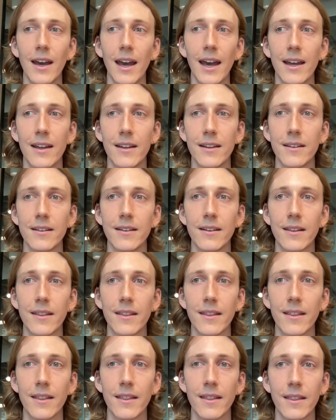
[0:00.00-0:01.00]
and
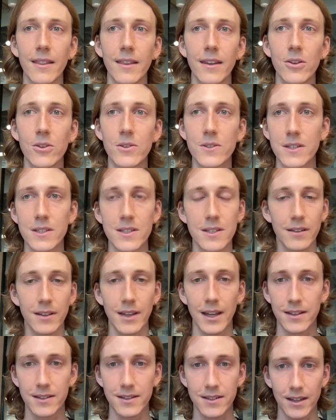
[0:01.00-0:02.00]
the user still
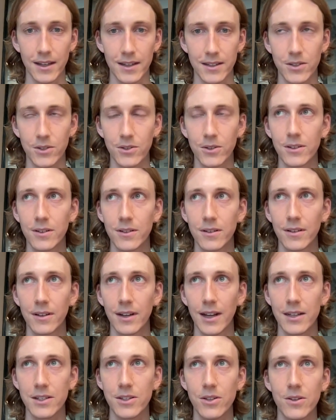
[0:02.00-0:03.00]
gets as good
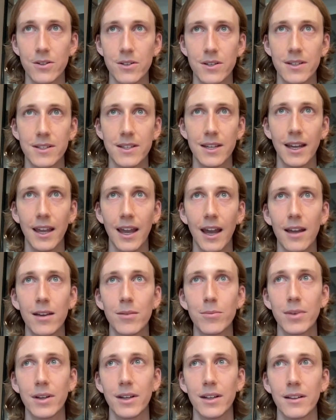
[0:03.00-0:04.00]
execution as they
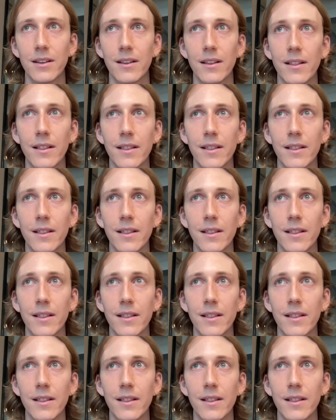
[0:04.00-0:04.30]
can, but